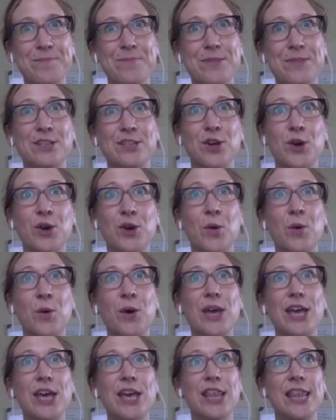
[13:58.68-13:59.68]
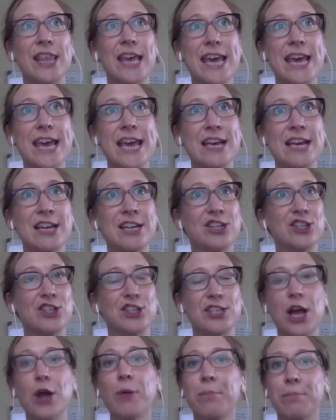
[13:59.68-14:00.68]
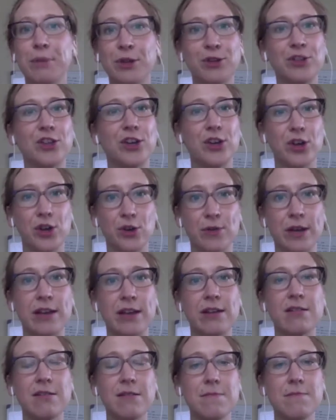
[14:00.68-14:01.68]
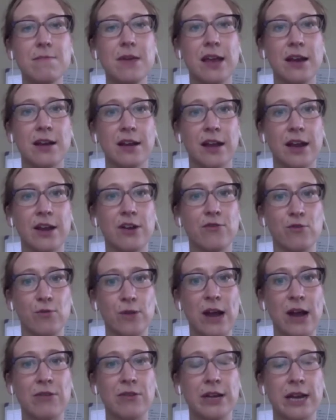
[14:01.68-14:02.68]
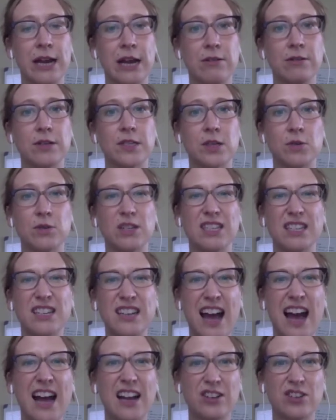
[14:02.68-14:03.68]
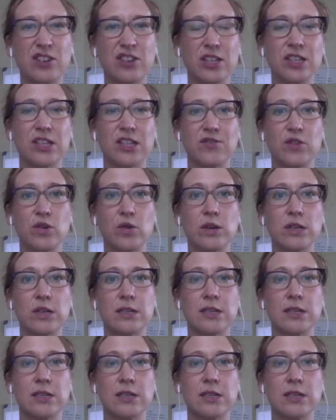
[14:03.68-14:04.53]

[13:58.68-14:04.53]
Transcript: So they just help build the curriculum and kind of round it out so it's not just focused